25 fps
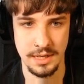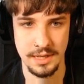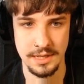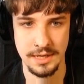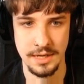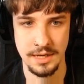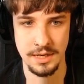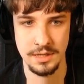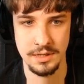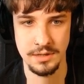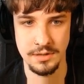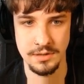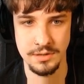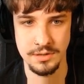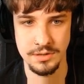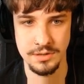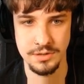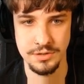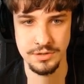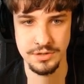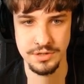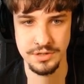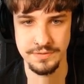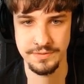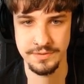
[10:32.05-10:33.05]
then
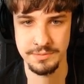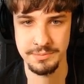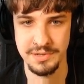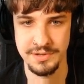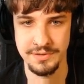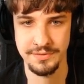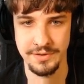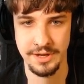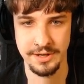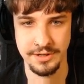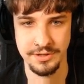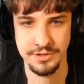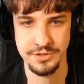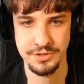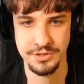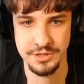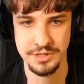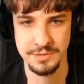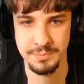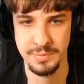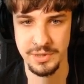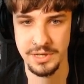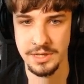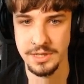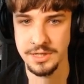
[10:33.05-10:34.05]
just for a bit of extra
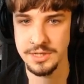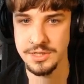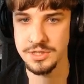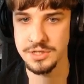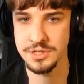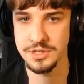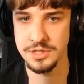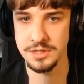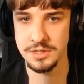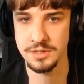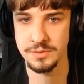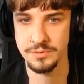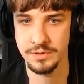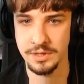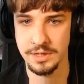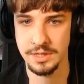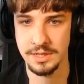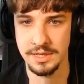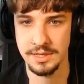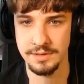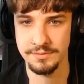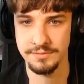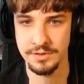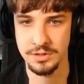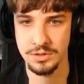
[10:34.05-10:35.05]
spice, we're going to
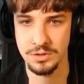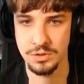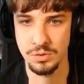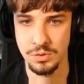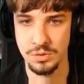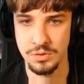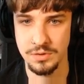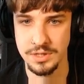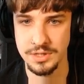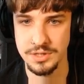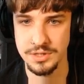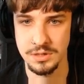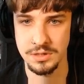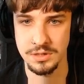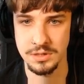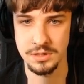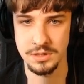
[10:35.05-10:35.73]
have a chorus.